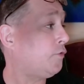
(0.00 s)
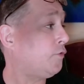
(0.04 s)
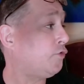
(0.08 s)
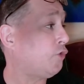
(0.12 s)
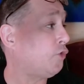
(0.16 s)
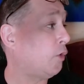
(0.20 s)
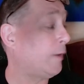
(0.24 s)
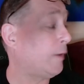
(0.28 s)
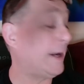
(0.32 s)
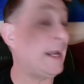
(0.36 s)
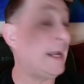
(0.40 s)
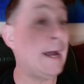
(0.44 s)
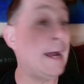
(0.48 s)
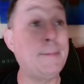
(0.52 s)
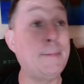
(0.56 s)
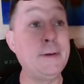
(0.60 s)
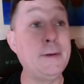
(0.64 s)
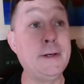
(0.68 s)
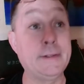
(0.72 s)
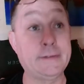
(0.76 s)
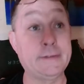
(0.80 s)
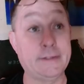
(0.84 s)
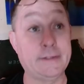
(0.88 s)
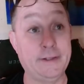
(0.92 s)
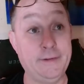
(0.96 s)
So it
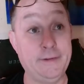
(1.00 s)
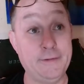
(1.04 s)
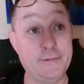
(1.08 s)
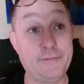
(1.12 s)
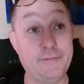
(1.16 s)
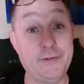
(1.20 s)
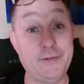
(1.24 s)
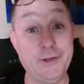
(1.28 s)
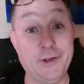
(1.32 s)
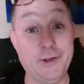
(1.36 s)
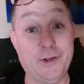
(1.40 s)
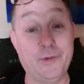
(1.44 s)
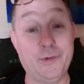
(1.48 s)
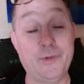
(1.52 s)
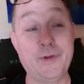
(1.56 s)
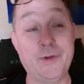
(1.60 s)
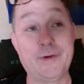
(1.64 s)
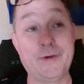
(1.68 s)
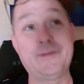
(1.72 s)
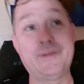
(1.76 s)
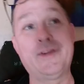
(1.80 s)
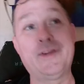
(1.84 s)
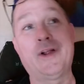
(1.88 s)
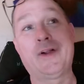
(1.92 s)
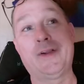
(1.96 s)
happened in the field.
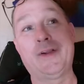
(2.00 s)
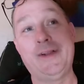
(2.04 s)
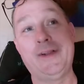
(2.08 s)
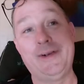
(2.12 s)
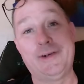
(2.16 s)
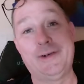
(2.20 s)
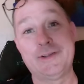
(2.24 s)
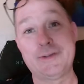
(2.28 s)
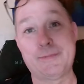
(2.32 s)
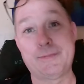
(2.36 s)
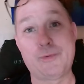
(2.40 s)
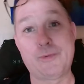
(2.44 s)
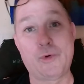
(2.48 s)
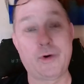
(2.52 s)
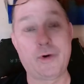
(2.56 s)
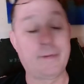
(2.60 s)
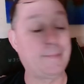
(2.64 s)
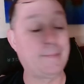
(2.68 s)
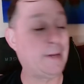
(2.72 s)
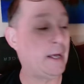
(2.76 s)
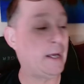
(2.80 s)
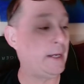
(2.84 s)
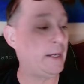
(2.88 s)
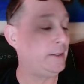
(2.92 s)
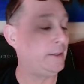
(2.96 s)
Luckily, there's a porta
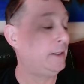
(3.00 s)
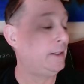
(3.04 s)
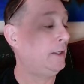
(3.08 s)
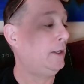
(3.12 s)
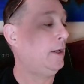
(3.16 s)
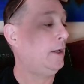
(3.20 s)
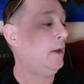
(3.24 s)
potty.